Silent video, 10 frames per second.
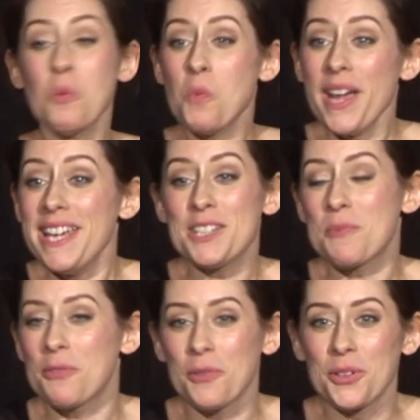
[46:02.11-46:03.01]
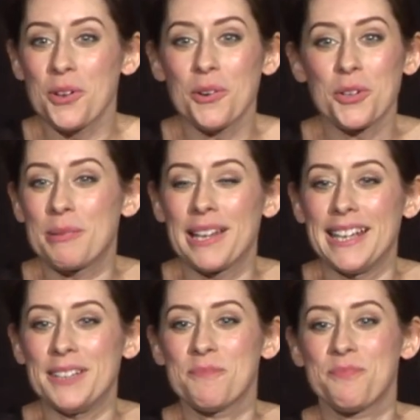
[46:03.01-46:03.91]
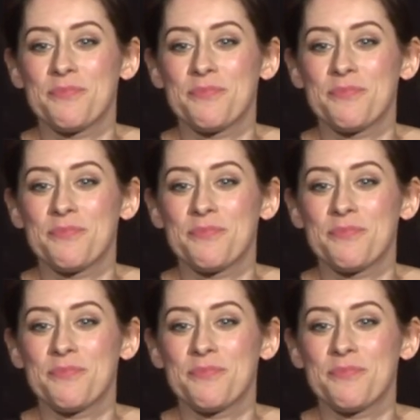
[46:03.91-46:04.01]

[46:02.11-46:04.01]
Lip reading: were weighed before you got on a plane,